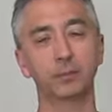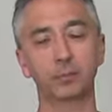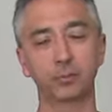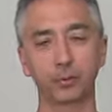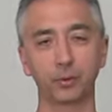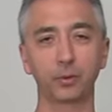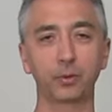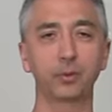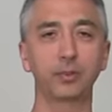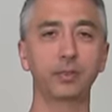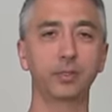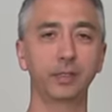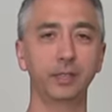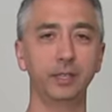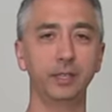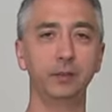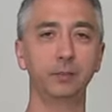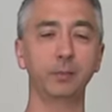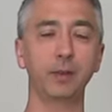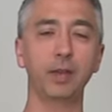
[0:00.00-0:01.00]
per
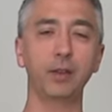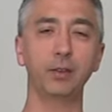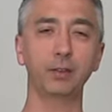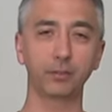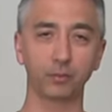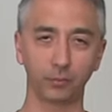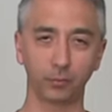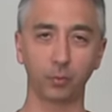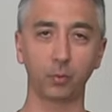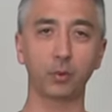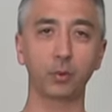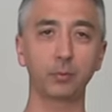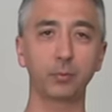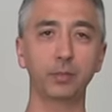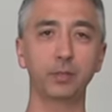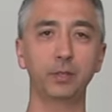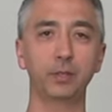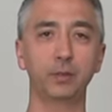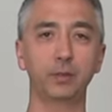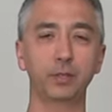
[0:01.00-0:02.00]
the amount of
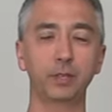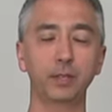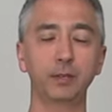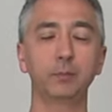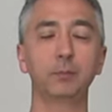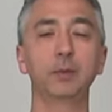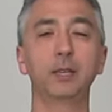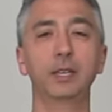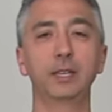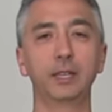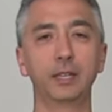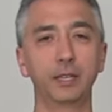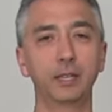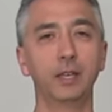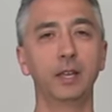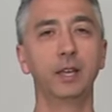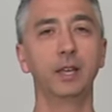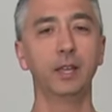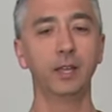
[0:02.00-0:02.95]
warmth you get, meaning